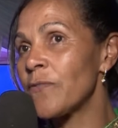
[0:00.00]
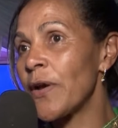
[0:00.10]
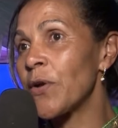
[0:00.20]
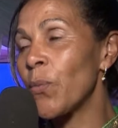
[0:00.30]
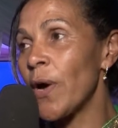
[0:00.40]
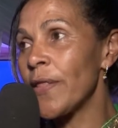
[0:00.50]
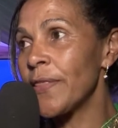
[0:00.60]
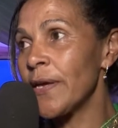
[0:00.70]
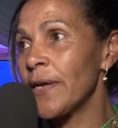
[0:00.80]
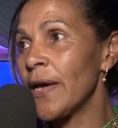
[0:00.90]
very
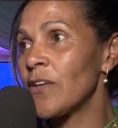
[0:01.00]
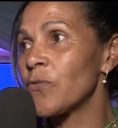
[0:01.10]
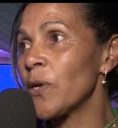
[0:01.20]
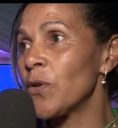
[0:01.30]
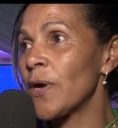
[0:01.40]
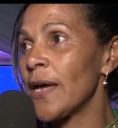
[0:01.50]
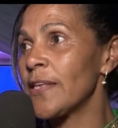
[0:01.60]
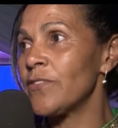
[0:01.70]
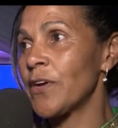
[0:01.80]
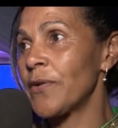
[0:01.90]
worthy as we look at
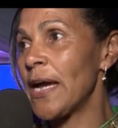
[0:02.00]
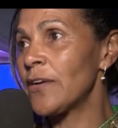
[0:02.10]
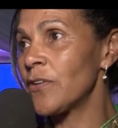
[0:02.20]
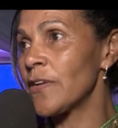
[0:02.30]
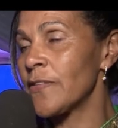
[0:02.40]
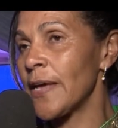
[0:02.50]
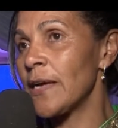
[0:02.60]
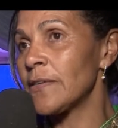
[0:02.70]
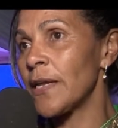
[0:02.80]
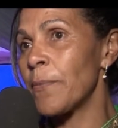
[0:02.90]
the geriatrics, the
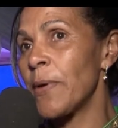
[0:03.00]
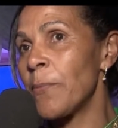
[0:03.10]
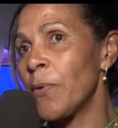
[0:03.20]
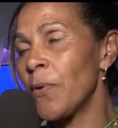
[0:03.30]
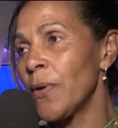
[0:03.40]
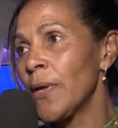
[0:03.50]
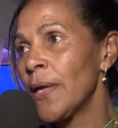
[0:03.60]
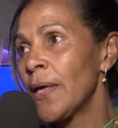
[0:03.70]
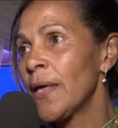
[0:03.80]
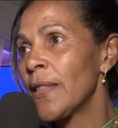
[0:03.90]
elderly people.
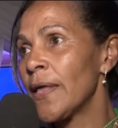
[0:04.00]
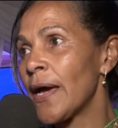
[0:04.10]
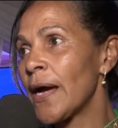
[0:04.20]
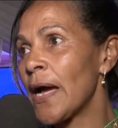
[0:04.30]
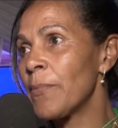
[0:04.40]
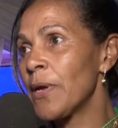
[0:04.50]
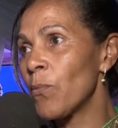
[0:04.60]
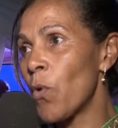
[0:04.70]
They are coming